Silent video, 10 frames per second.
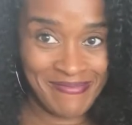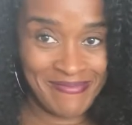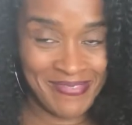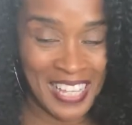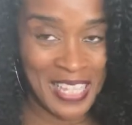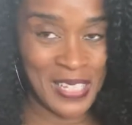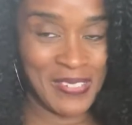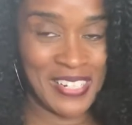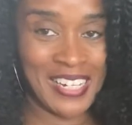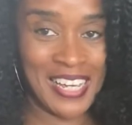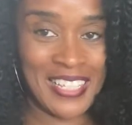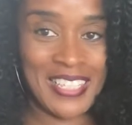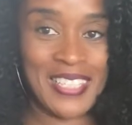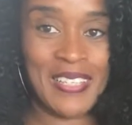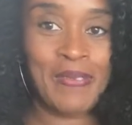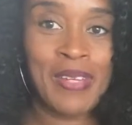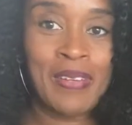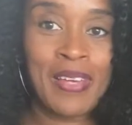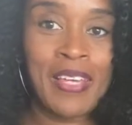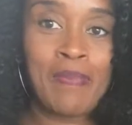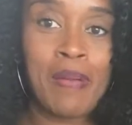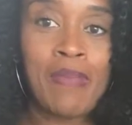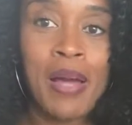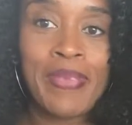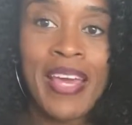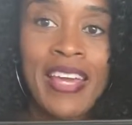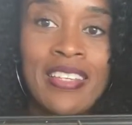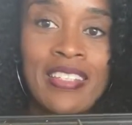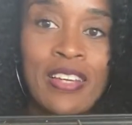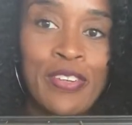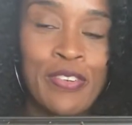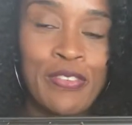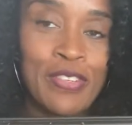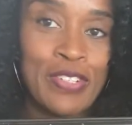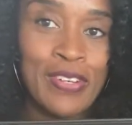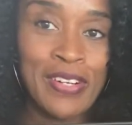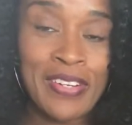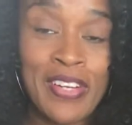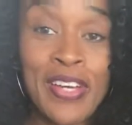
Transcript: That looks really nice. I'm gonna get my mom to hang this on her refrigerator.